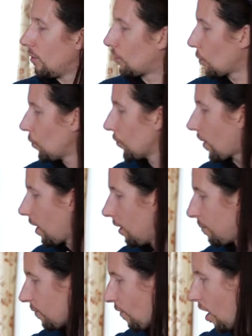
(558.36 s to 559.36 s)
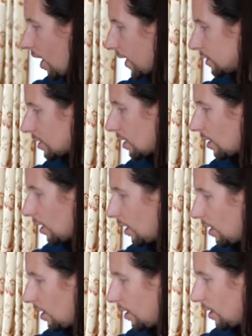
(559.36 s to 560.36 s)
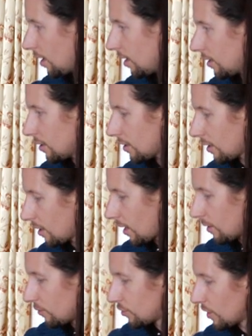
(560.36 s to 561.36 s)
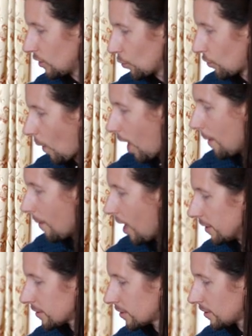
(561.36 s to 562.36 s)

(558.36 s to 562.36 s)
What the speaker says: the tools that I provide at the retreat is also eye masks.